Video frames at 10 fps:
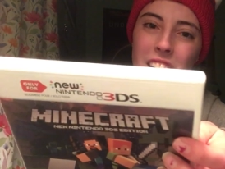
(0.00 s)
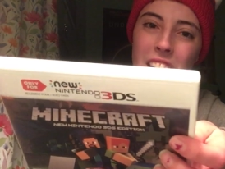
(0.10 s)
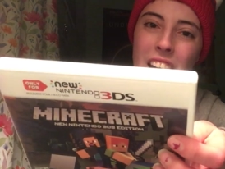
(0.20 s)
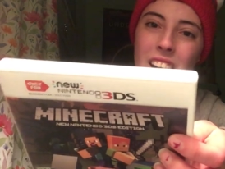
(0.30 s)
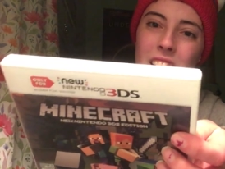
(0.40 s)

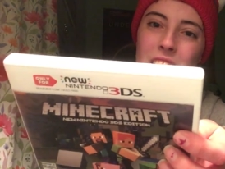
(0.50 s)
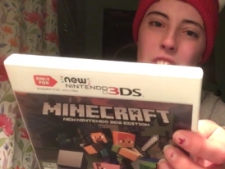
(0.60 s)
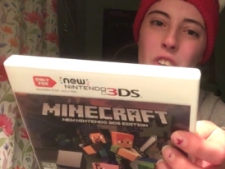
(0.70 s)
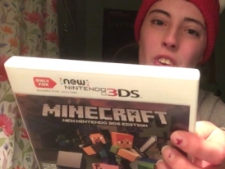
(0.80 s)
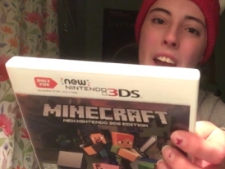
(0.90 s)
but yet, uh,
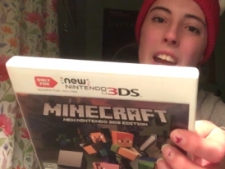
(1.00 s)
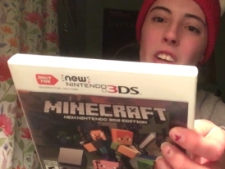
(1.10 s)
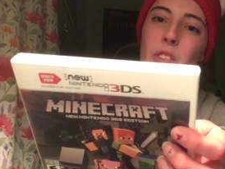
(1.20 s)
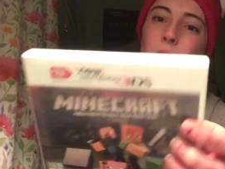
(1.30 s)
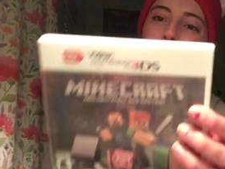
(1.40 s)
create,
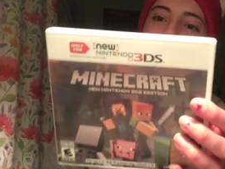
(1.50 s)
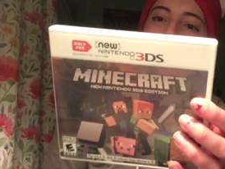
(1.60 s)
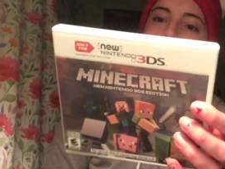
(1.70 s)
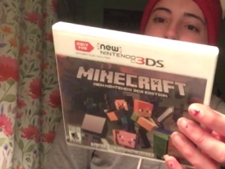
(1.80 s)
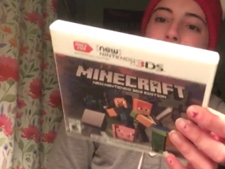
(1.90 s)
explore,
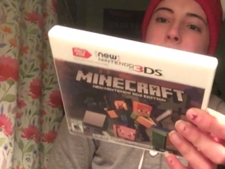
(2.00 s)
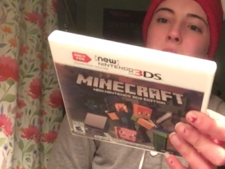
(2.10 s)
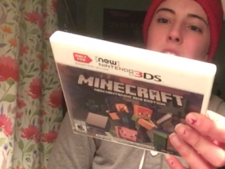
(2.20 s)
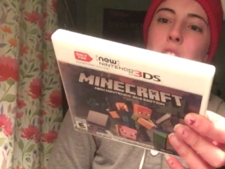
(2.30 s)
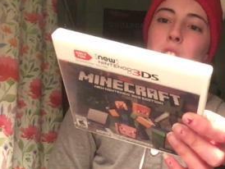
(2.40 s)

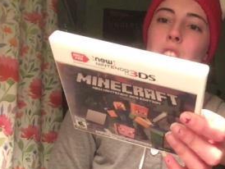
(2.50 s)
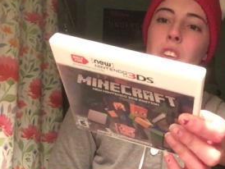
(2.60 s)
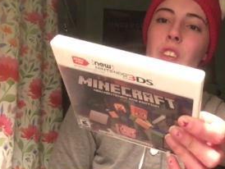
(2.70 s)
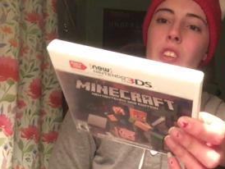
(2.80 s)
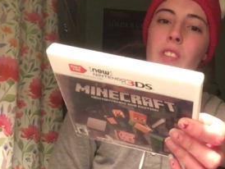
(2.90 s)
survive. You can do
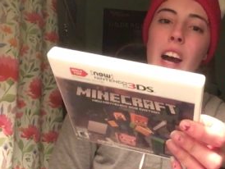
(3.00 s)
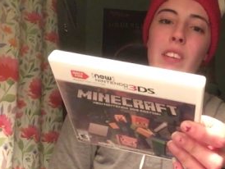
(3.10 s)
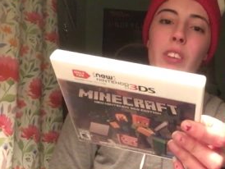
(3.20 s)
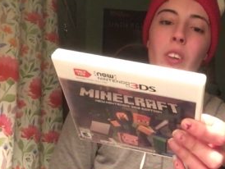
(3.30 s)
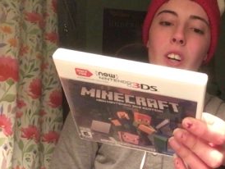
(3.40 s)

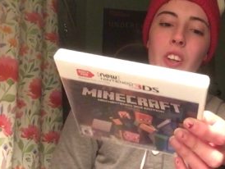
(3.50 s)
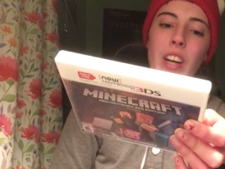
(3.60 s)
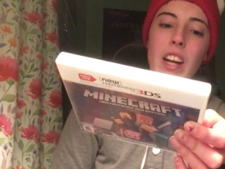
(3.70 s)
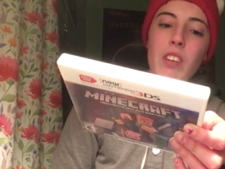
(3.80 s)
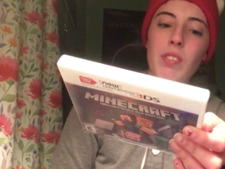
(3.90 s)
survival or
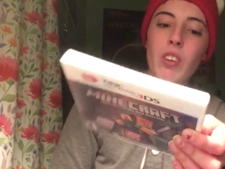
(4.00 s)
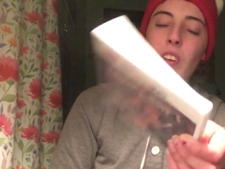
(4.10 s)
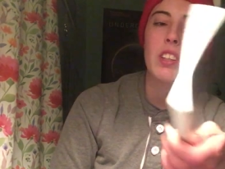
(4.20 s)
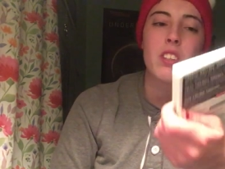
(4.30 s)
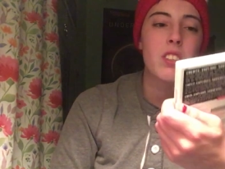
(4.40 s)
creative
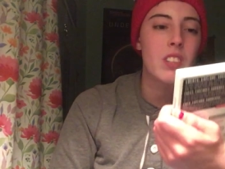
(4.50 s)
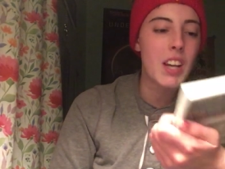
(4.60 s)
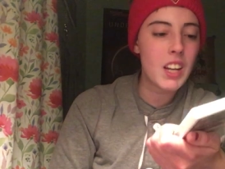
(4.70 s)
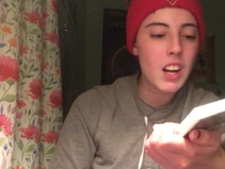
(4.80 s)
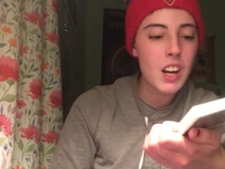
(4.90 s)
mode and
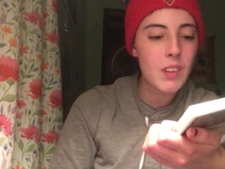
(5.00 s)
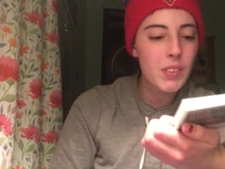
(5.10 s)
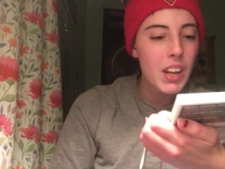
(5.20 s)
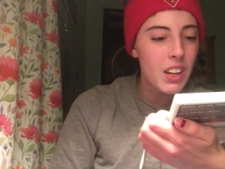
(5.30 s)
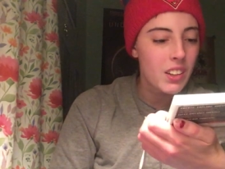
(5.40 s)
10 and
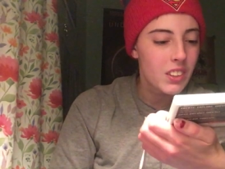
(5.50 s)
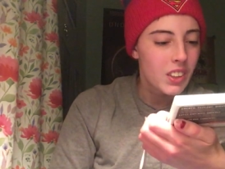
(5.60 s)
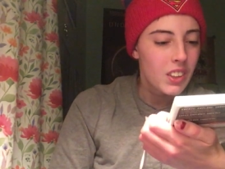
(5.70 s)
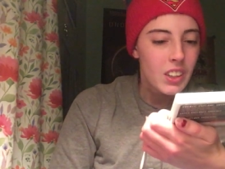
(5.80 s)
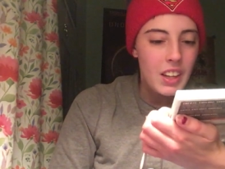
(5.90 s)
up, yeah.
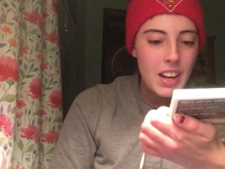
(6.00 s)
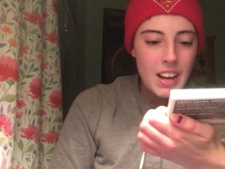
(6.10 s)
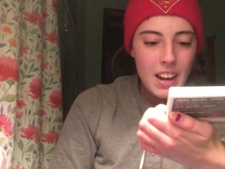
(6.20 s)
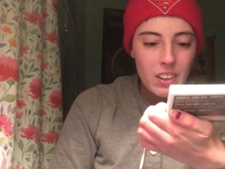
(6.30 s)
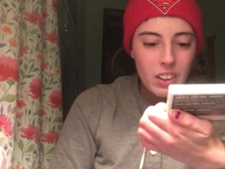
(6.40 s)

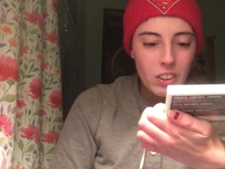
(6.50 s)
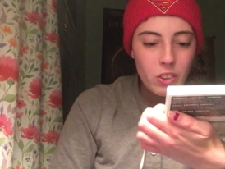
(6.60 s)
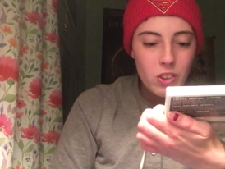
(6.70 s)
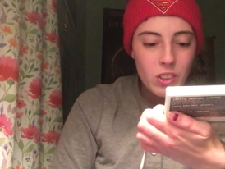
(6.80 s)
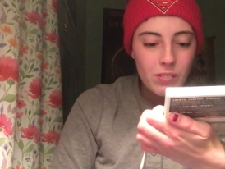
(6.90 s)
And it
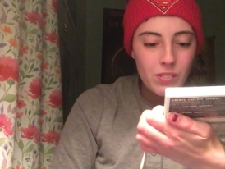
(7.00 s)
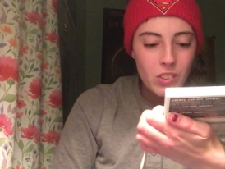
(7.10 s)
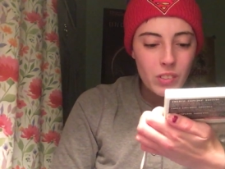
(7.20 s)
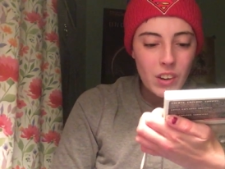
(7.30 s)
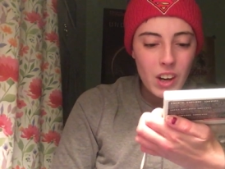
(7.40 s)
includes some,
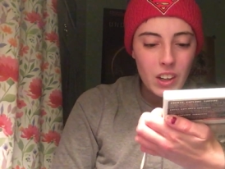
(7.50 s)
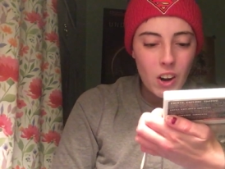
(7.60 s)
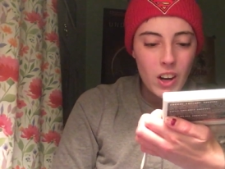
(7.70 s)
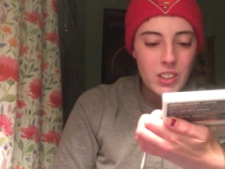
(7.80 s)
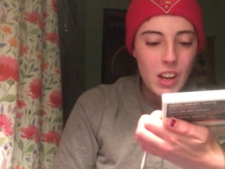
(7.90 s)
some uh,
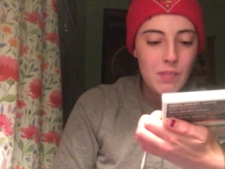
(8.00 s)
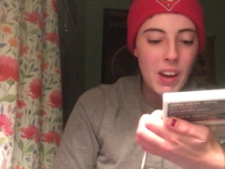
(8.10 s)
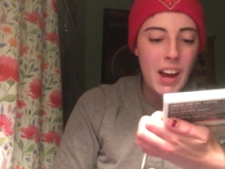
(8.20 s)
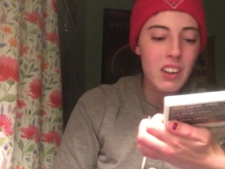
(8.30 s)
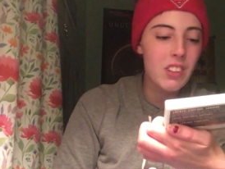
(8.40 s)
content
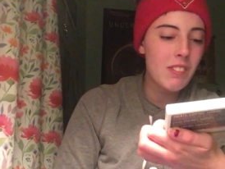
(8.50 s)
packs,